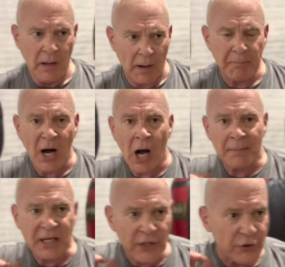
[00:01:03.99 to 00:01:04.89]
a palm
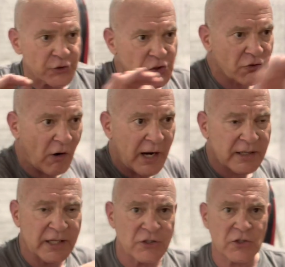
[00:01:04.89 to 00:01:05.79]
heel strike
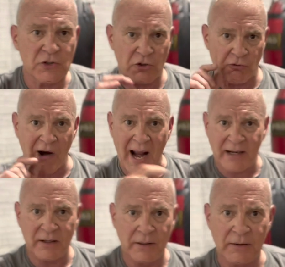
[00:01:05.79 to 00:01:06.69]
that's direct
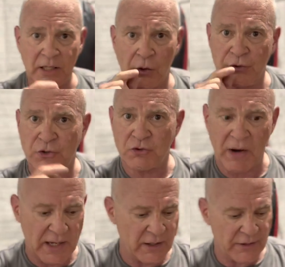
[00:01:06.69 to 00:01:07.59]
that goes
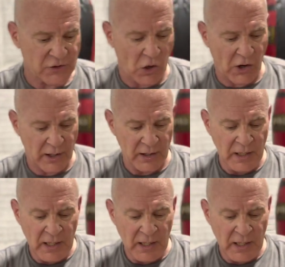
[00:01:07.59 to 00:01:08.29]
straight into the target.